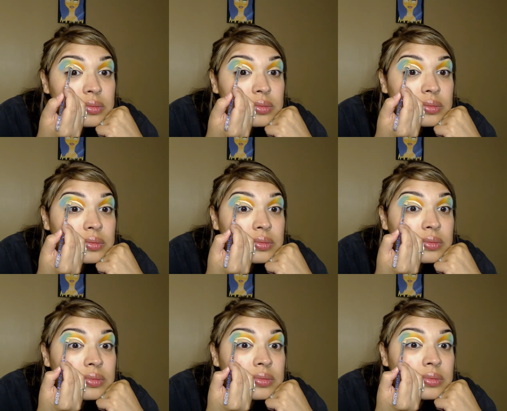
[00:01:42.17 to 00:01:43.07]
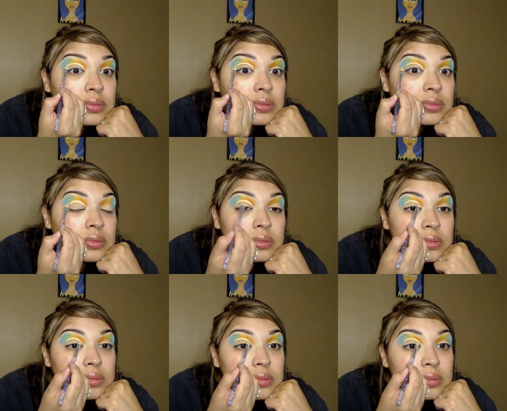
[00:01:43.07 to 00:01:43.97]

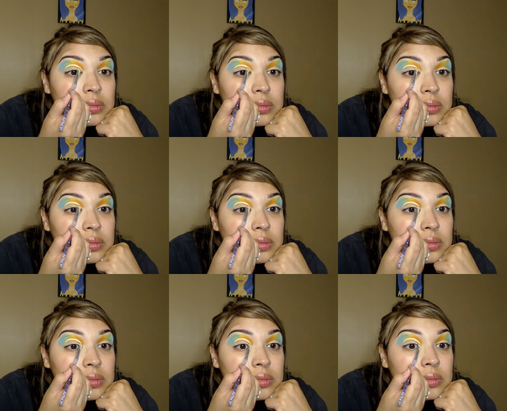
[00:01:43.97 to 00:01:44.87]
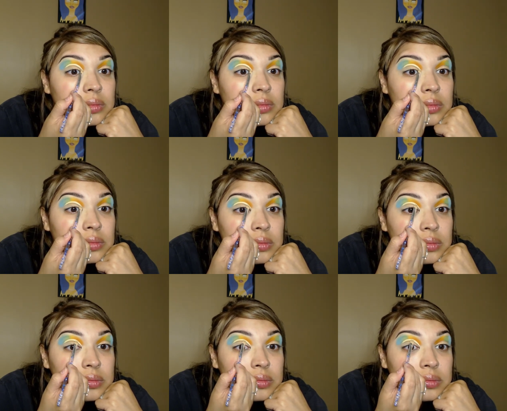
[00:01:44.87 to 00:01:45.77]

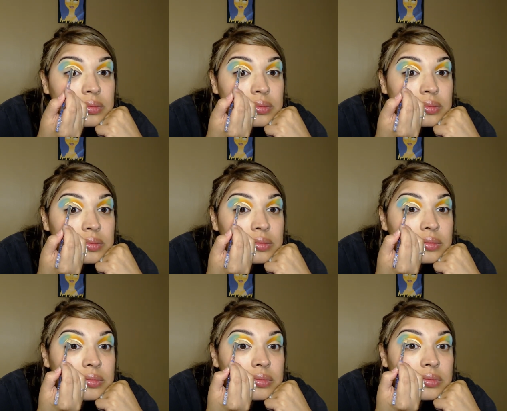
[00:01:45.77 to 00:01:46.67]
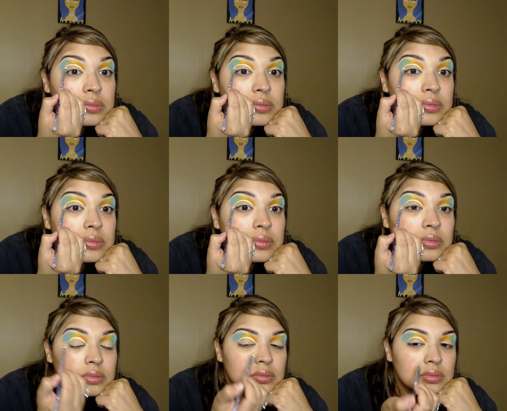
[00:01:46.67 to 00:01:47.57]

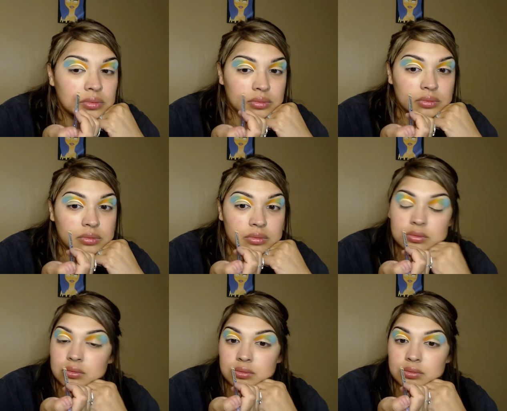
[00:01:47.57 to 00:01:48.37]
Nothing is said.